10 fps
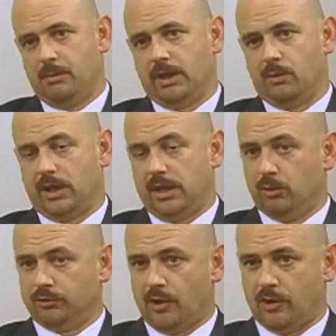but what he
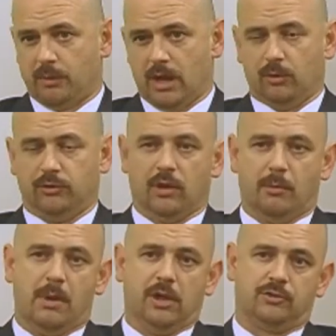was talking about was on
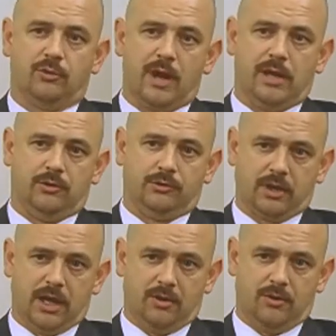a much grander
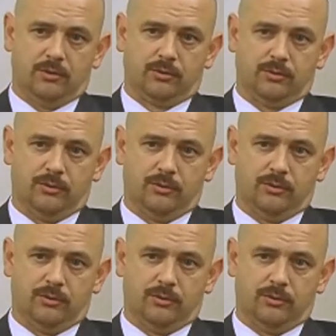scale